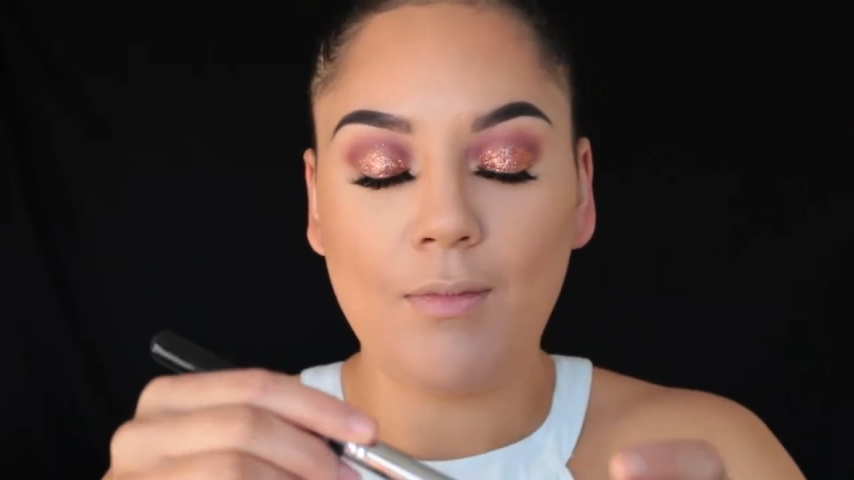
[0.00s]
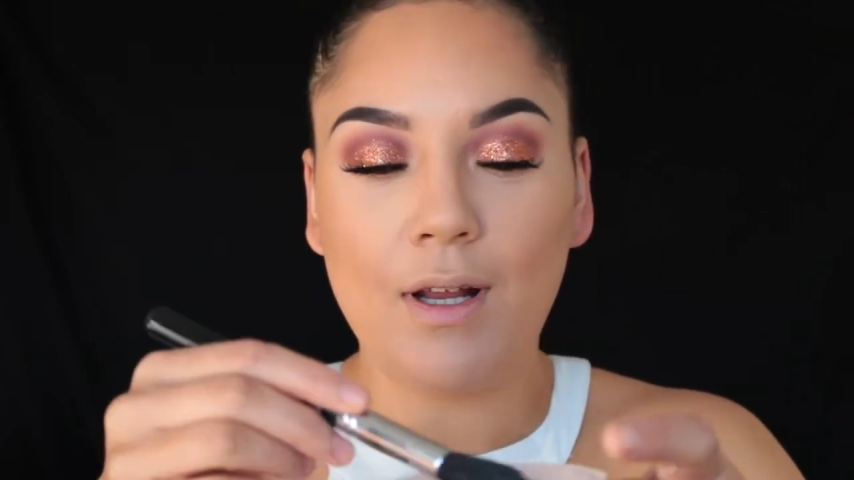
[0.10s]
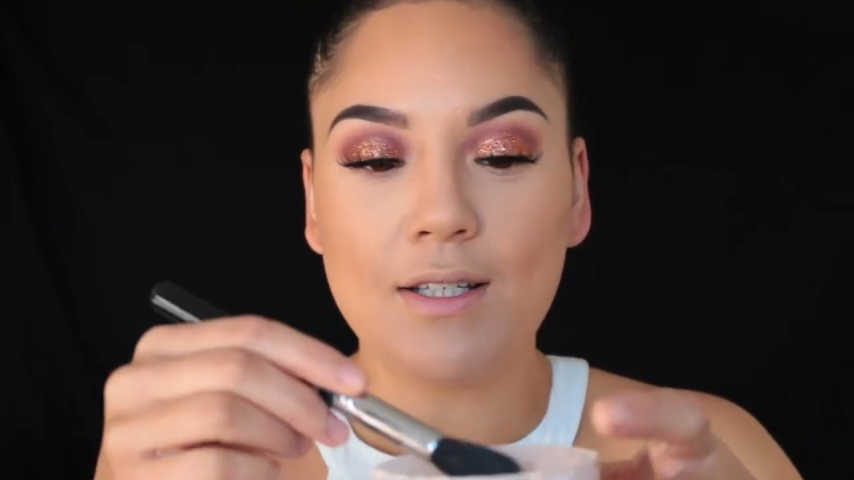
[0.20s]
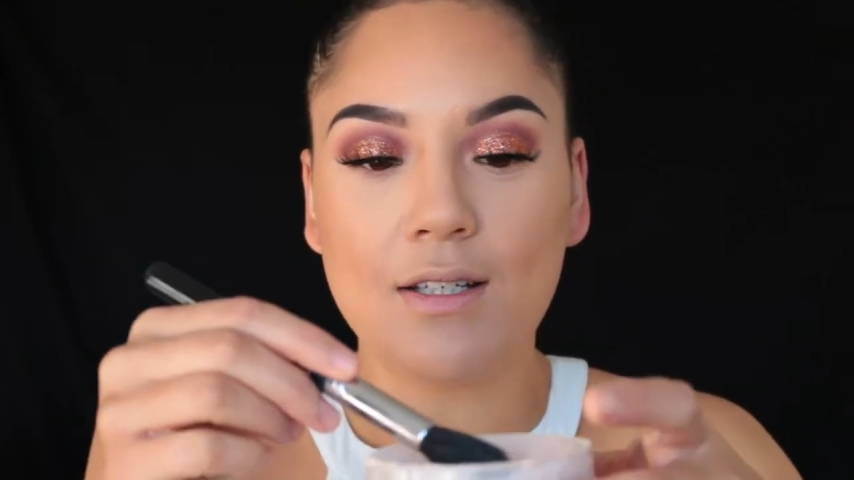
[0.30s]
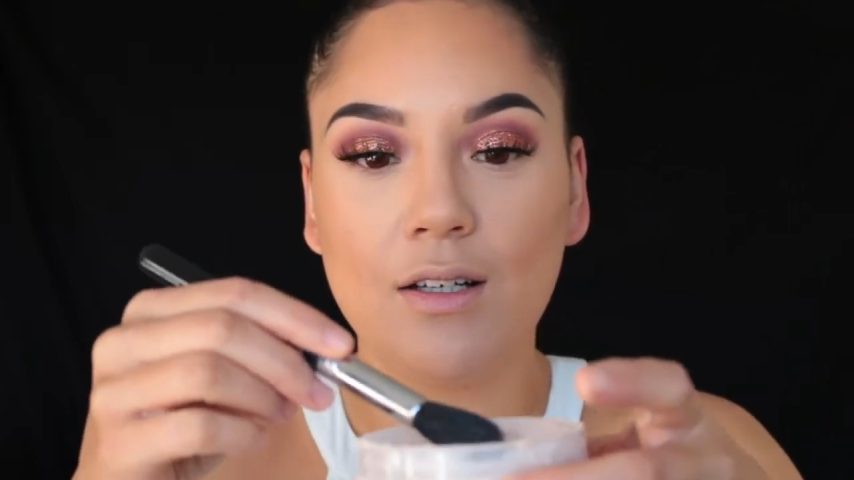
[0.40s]

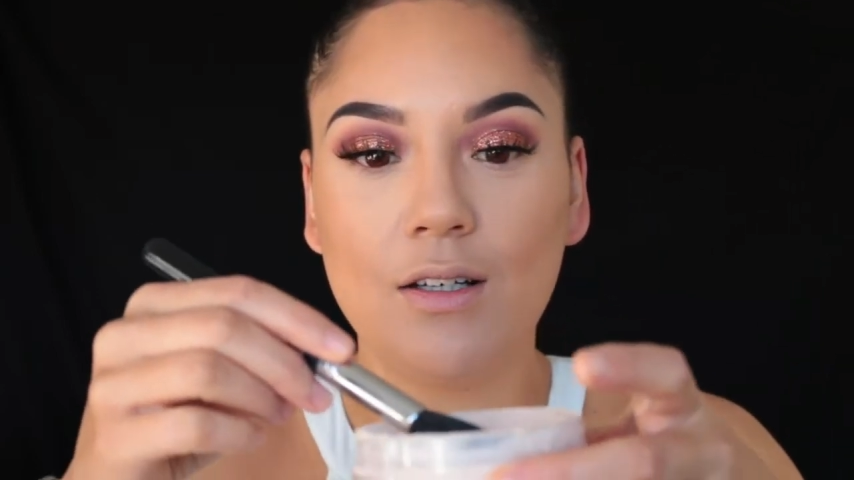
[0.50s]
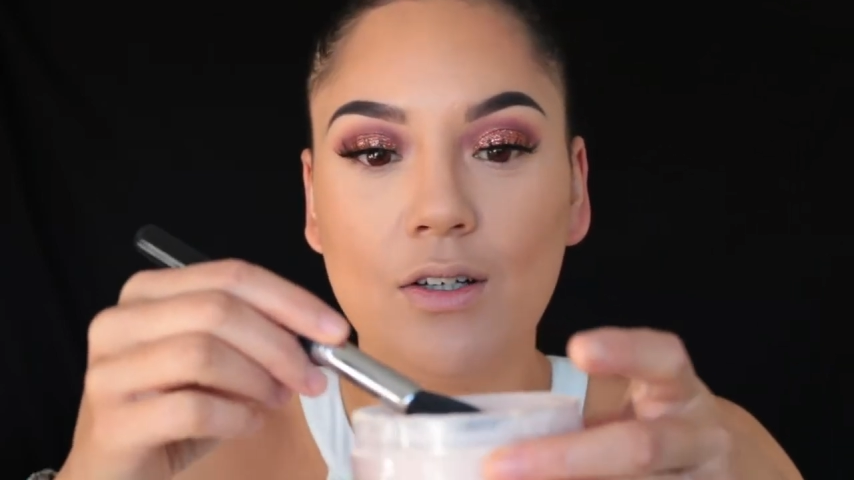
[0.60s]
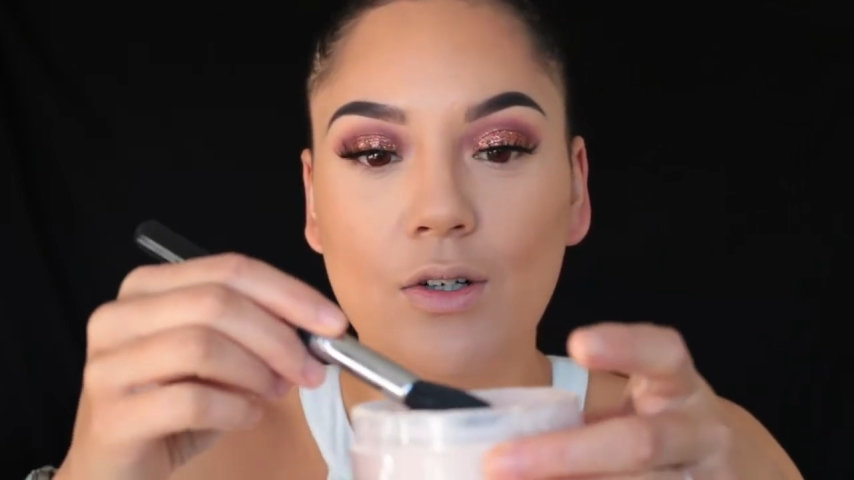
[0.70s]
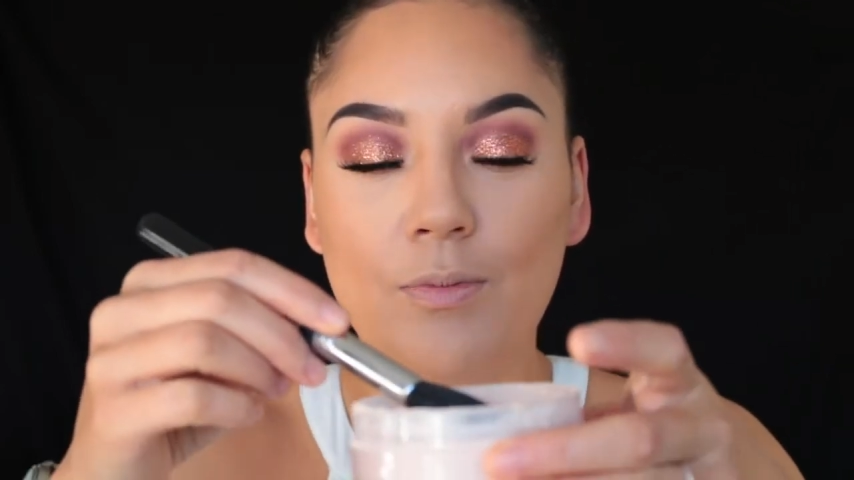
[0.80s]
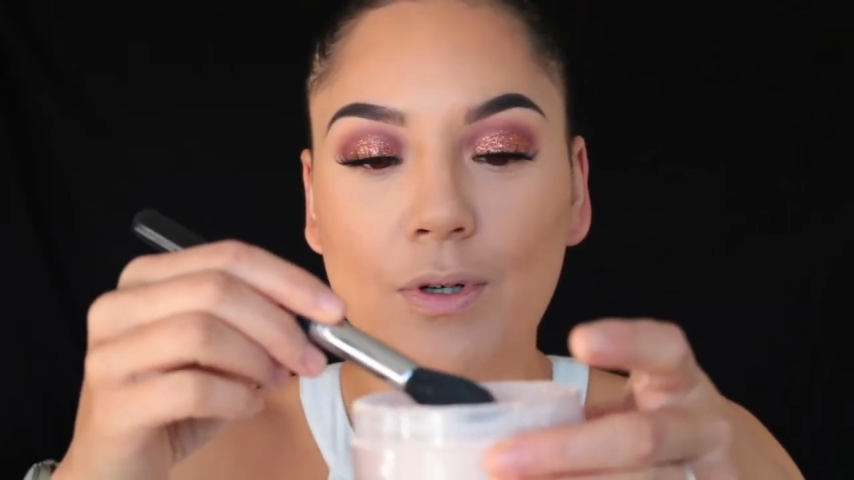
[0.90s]
place a
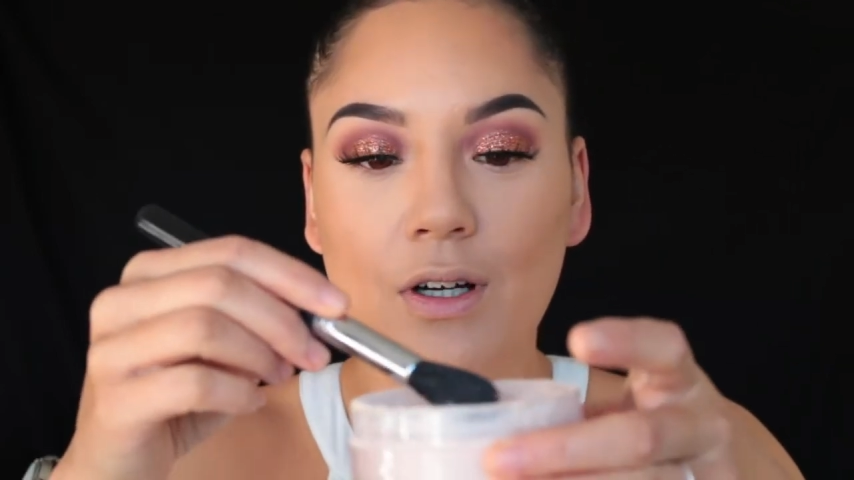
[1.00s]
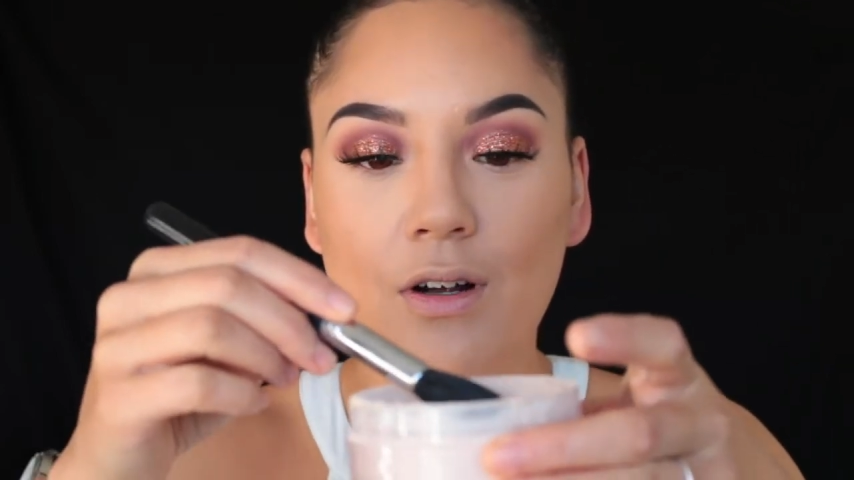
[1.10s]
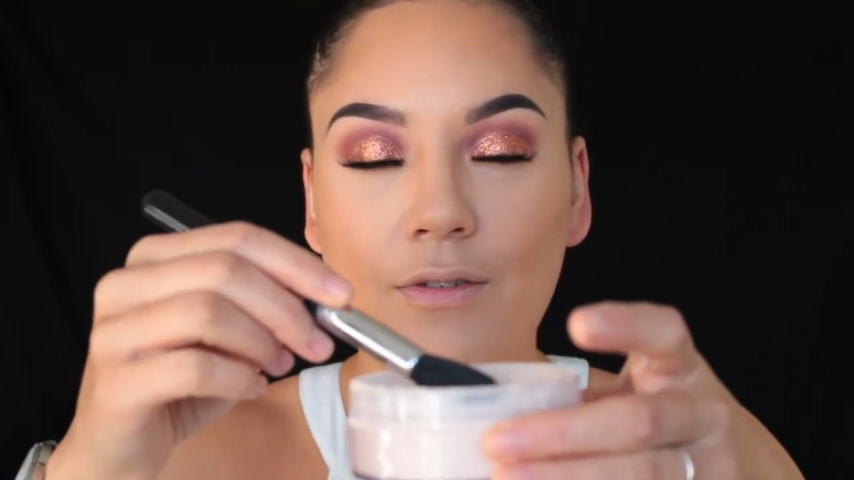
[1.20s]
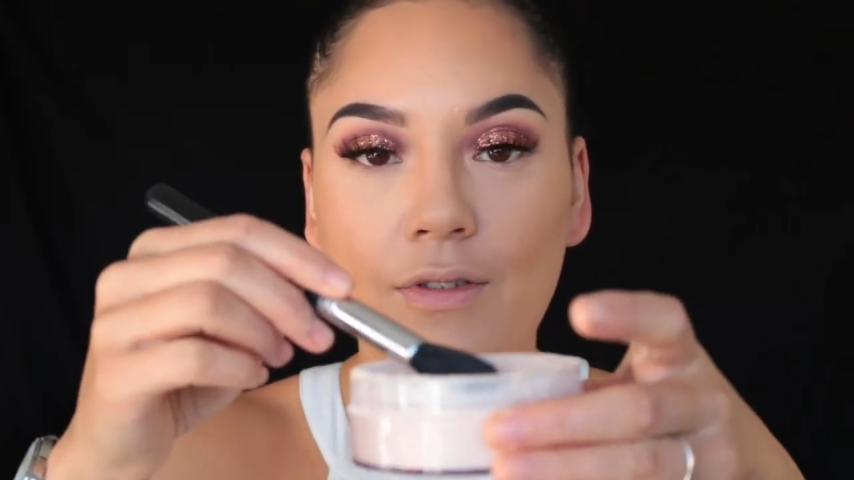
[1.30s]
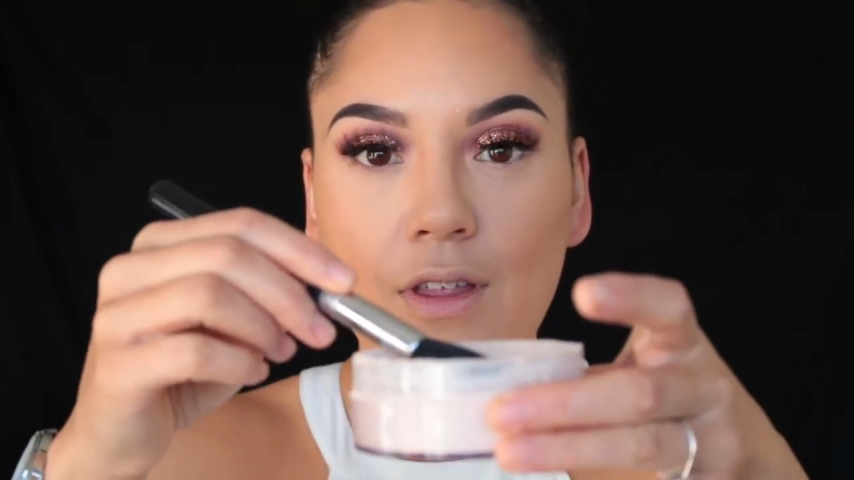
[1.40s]
little bit of